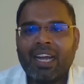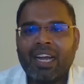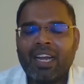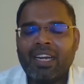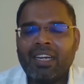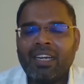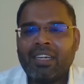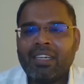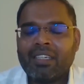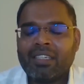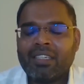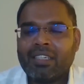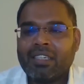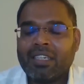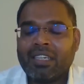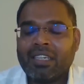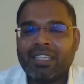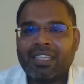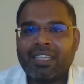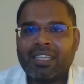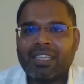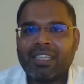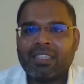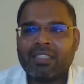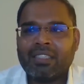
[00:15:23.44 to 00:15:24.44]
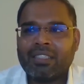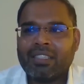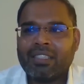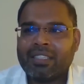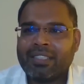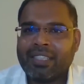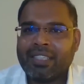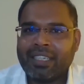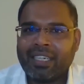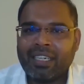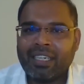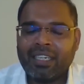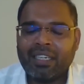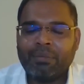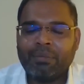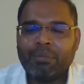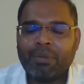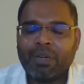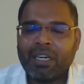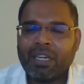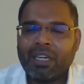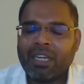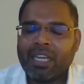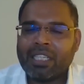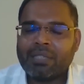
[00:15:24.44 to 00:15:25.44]
And the second
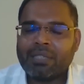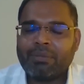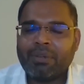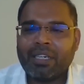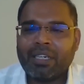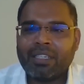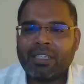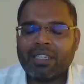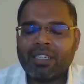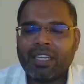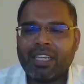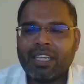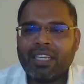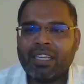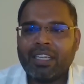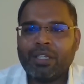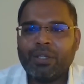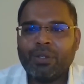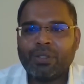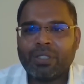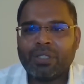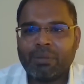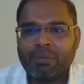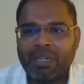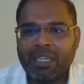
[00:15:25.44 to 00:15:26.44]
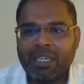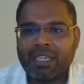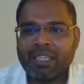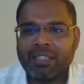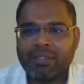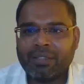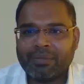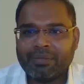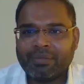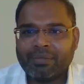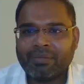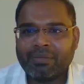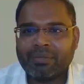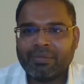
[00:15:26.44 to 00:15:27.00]
important aspect is like usability.